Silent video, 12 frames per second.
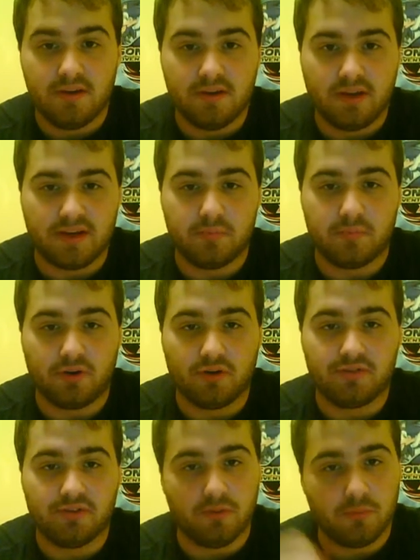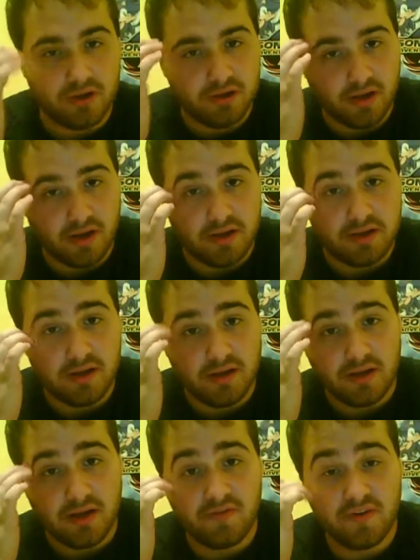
like in person and whatnot, I